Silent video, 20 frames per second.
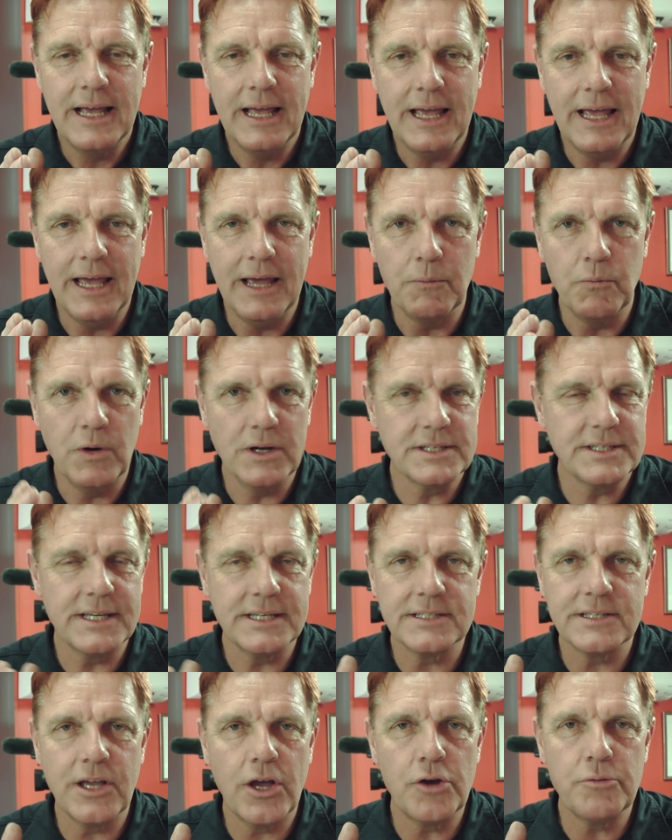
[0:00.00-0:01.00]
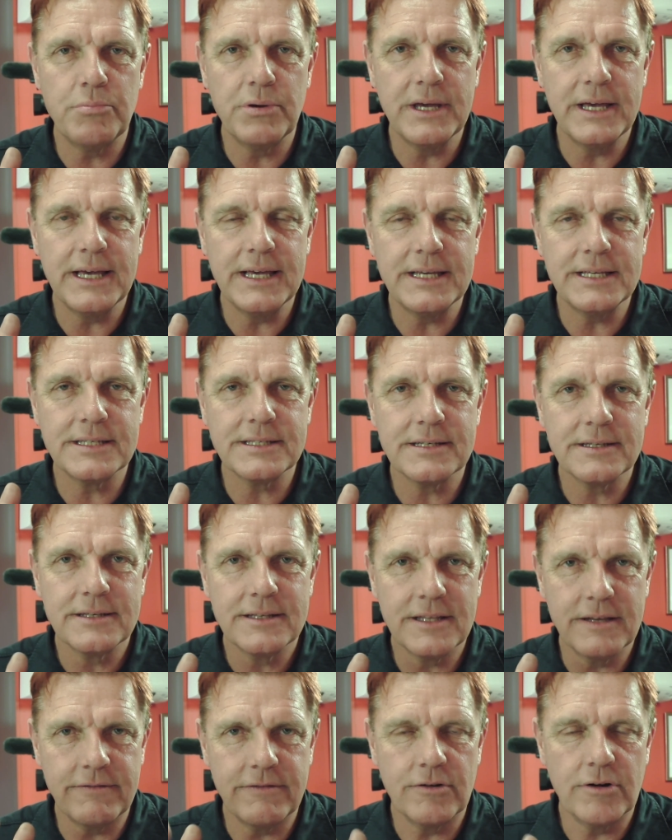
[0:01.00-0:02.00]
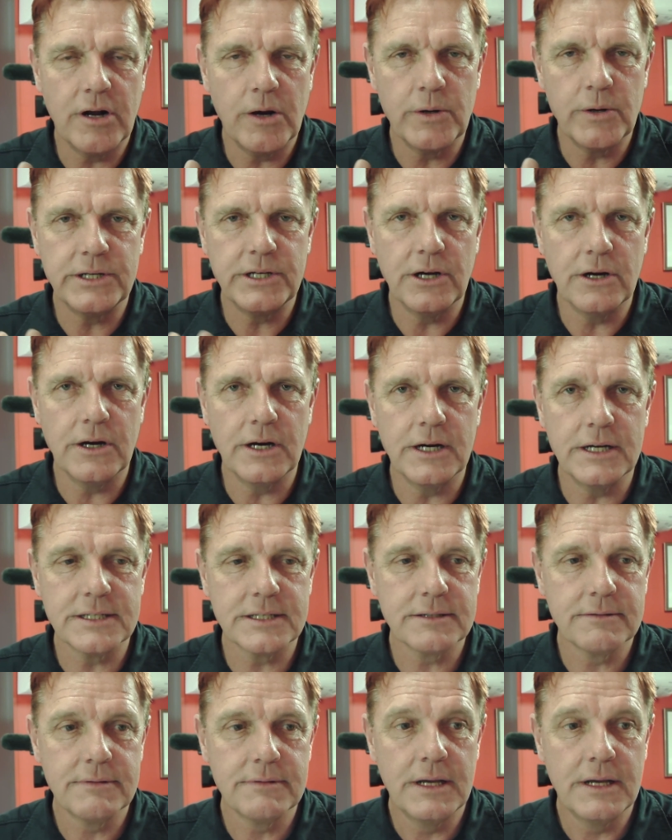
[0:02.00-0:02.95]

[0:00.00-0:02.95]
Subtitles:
and once there's no bees, the Varroa dies.